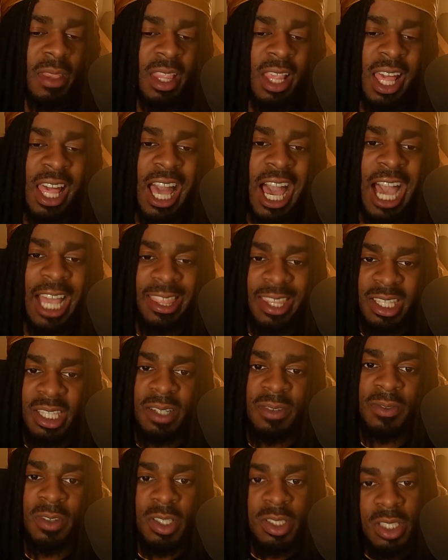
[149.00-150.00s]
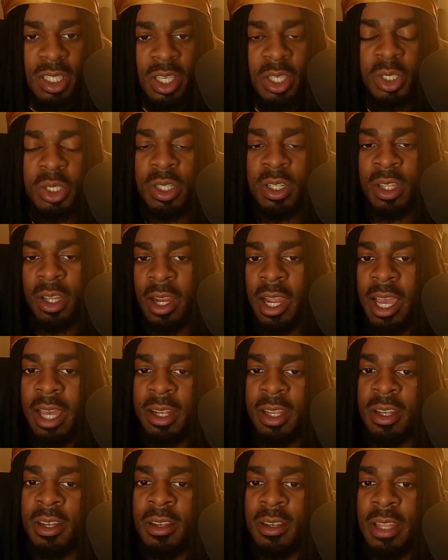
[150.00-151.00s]
I think the first thing you should learn how
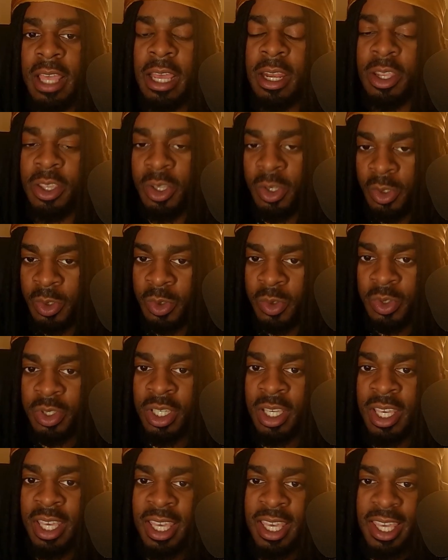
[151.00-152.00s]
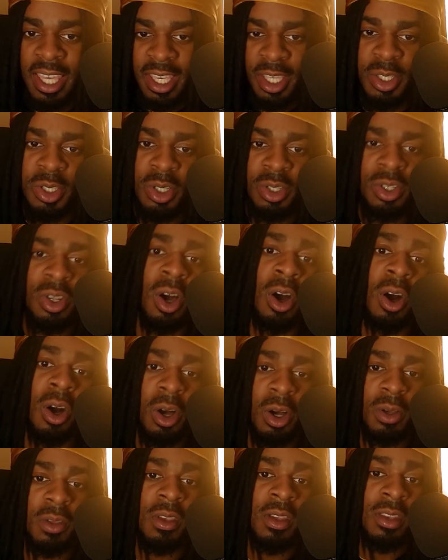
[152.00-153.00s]
to use is your DAW,
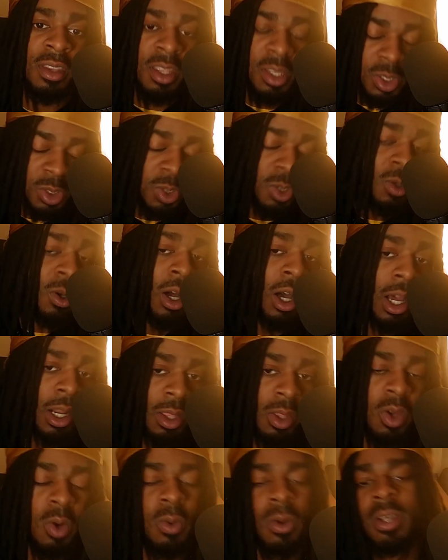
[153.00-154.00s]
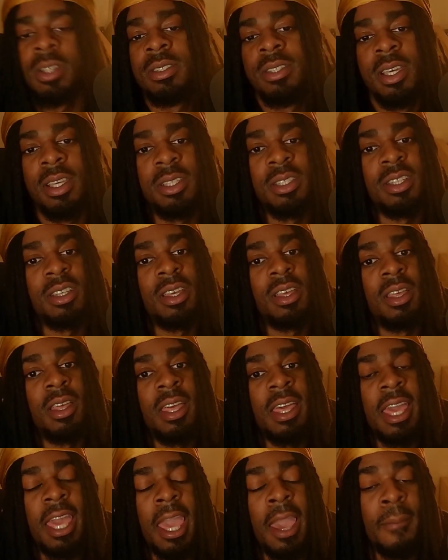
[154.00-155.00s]
your digital audio workstation.
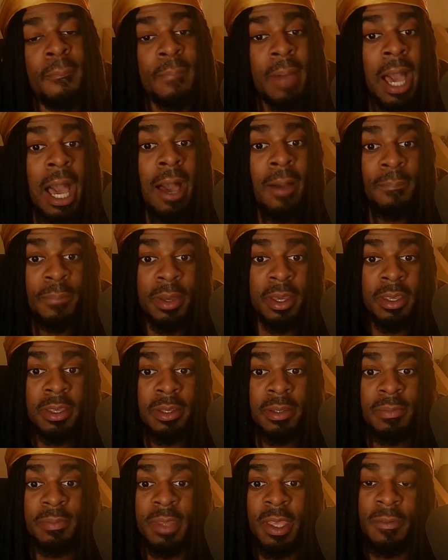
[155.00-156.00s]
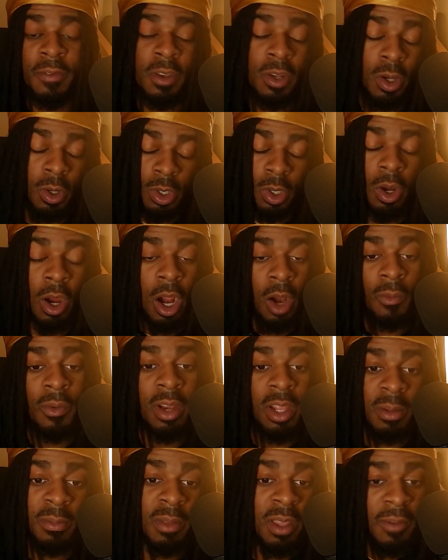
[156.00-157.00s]
In my opinion, if you don't
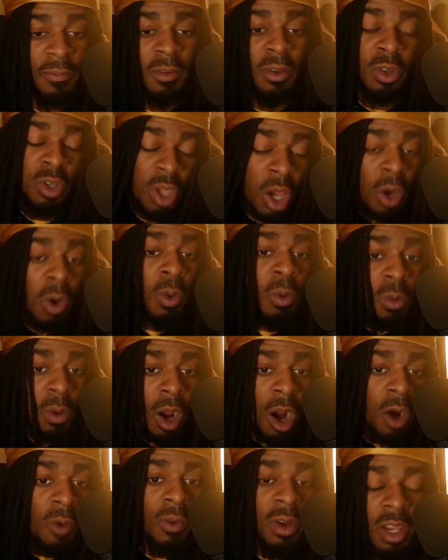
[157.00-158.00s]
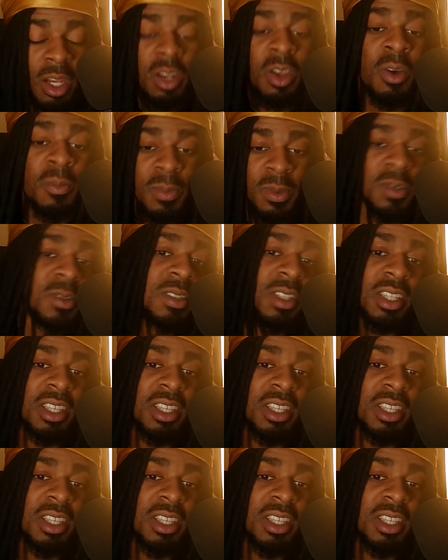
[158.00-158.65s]
already know music.